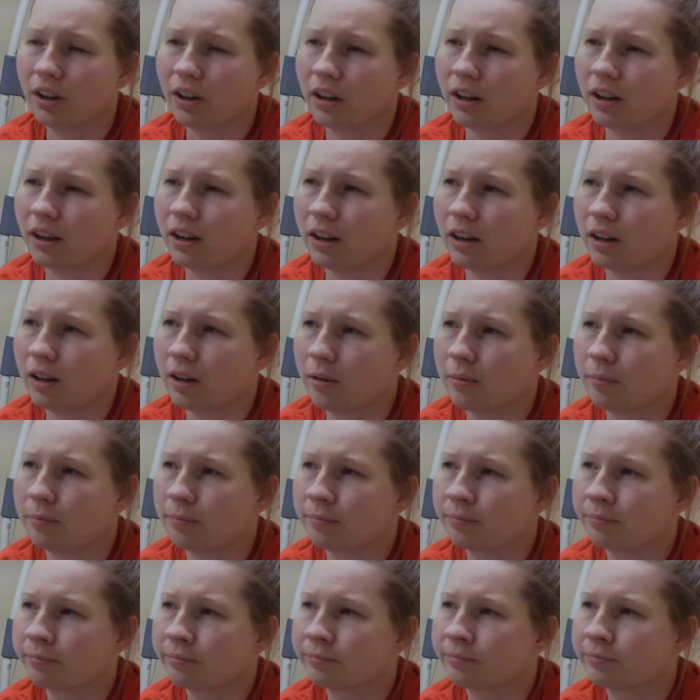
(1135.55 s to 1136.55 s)
I'll
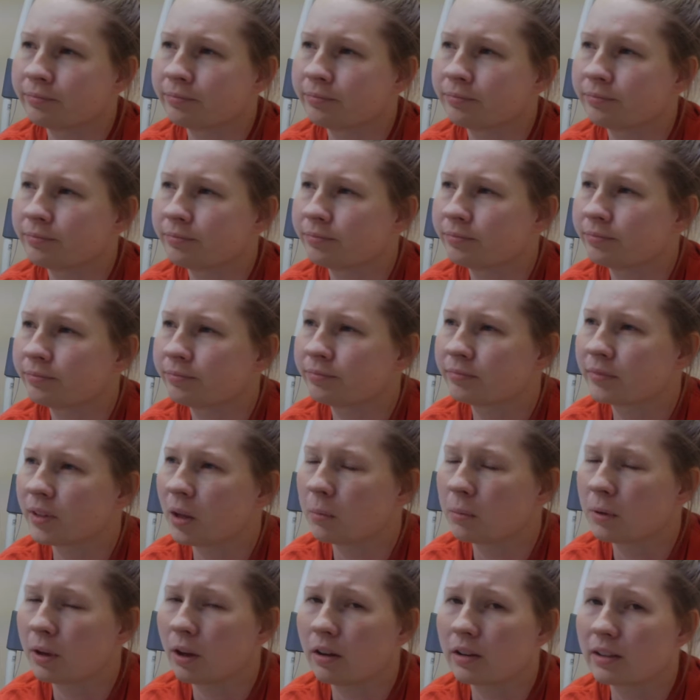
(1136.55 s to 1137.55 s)

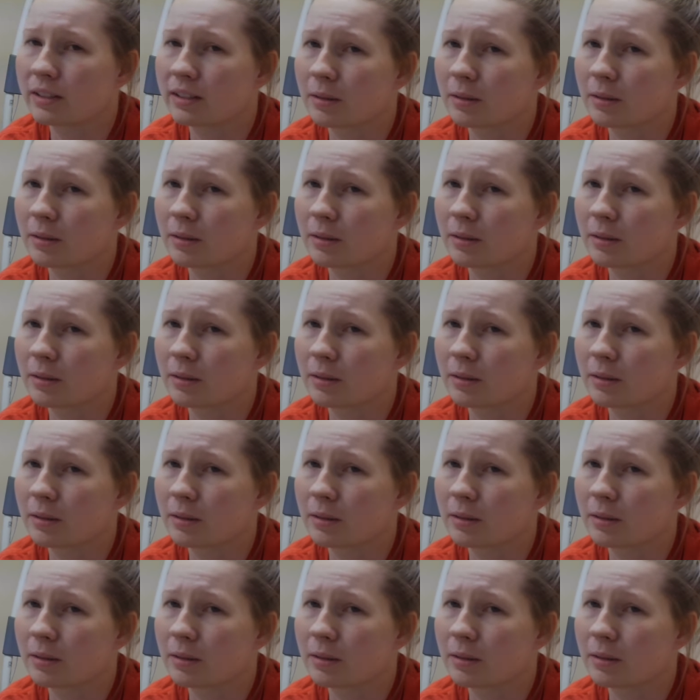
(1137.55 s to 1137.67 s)
be honest,